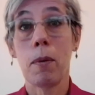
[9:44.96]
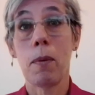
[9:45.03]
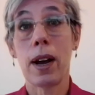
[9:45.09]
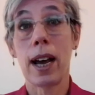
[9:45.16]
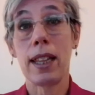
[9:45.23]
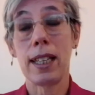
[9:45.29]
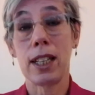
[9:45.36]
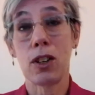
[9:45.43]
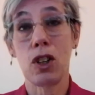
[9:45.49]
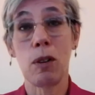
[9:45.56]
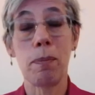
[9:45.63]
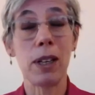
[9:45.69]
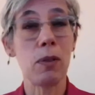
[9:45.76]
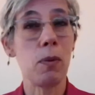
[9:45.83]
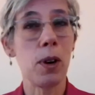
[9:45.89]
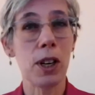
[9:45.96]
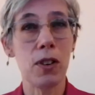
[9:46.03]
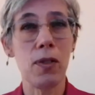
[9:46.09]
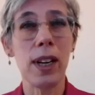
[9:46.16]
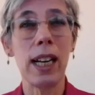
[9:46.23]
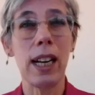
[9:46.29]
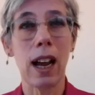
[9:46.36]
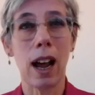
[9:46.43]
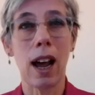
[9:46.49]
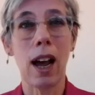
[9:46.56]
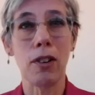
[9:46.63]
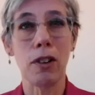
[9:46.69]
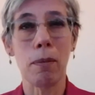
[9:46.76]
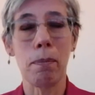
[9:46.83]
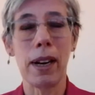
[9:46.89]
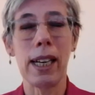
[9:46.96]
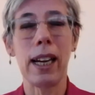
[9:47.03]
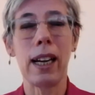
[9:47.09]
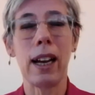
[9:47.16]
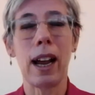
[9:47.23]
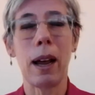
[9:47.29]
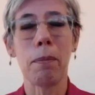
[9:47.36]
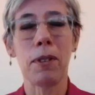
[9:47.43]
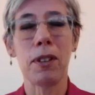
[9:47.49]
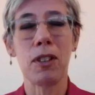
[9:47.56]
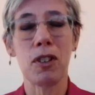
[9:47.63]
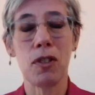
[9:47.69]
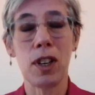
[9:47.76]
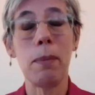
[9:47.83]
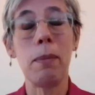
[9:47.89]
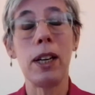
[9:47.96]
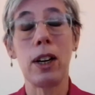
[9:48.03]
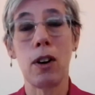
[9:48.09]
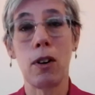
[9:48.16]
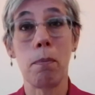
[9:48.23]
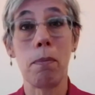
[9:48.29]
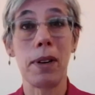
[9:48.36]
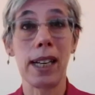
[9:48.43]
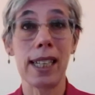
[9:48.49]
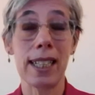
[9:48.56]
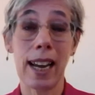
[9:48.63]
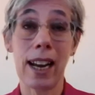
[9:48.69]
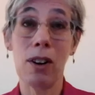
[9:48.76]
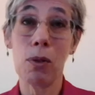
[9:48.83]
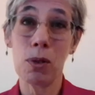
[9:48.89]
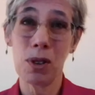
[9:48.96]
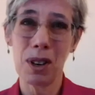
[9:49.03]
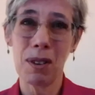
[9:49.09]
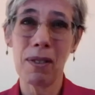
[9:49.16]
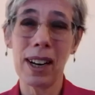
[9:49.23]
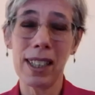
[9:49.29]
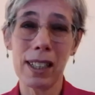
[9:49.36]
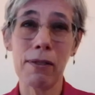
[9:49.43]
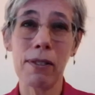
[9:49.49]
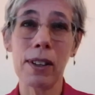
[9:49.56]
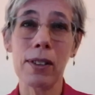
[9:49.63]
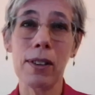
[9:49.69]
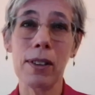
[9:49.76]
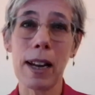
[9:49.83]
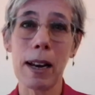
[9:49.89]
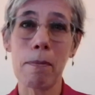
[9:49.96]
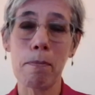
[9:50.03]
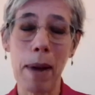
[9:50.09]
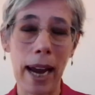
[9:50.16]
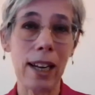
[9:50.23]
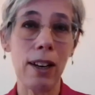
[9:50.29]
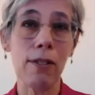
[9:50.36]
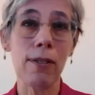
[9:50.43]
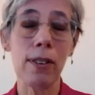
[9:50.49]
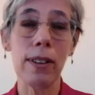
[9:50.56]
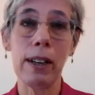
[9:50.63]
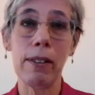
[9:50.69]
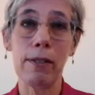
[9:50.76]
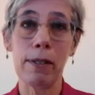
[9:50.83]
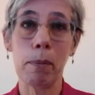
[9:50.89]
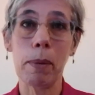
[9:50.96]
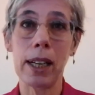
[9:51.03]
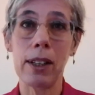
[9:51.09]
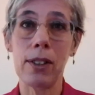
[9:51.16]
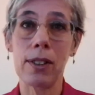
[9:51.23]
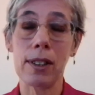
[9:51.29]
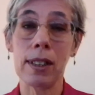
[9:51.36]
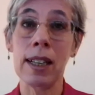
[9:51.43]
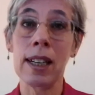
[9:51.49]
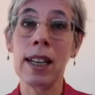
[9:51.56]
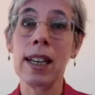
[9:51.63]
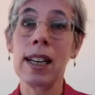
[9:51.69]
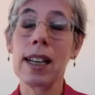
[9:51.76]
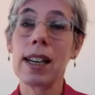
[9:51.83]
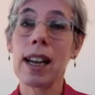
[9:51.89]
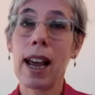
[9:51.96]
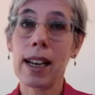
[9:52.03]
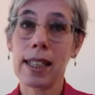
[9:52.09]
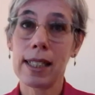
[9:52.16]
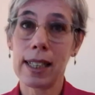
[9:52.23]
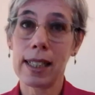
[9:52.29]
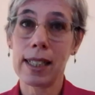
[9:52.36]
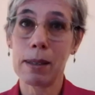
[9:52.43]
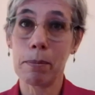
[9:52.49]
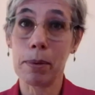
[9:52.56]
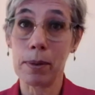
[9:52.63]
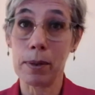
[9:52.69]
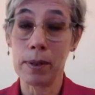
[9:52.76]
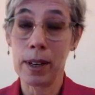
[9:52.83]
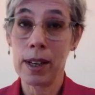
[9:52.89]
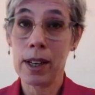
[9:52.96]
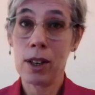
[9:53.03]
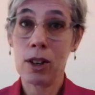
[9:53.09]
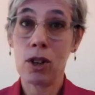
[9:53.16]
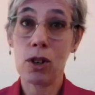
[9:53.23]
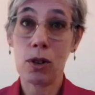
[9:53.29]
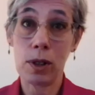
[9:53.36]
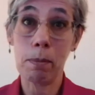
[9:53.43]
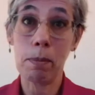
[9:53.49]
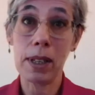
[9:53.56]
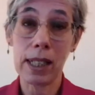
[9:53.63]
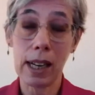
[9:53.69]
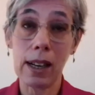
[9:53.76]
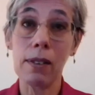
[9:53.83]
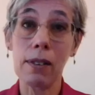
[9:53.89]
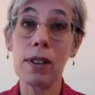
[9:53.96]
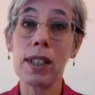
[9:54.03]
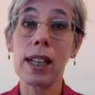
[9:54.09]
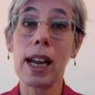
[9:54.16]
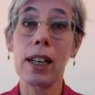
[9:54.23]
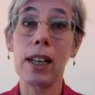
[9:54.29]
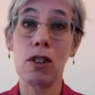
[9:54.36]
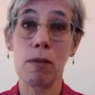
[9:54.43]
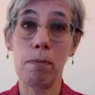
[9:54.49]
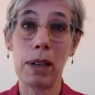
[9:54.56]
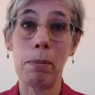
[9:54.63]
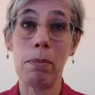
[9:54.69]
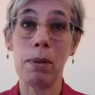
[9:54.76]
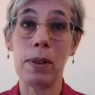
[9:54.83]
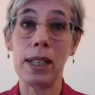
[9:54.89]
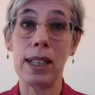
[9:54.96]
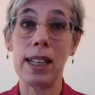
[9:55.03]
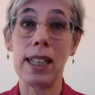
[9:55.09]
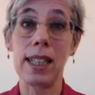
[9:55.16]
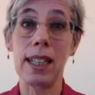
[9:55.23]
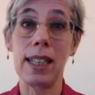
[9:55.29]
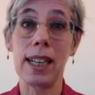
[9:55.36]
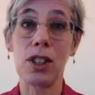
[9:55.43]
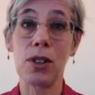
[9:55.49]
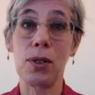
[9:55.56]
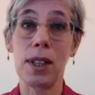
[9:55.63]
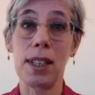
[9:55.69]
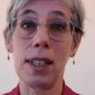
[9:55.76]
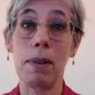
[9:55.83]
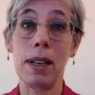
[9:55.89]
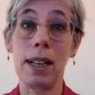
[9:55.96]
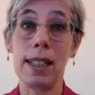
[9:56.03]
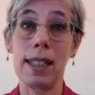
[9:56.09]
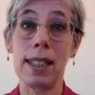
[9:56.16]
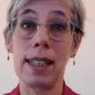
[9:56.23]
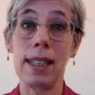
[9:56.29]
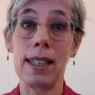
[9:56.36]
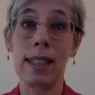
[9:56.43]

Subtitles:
where this group has worked really hard on making extremely complex and also quite difficult and painful information accessible to themselves and to people with an intellectual disability.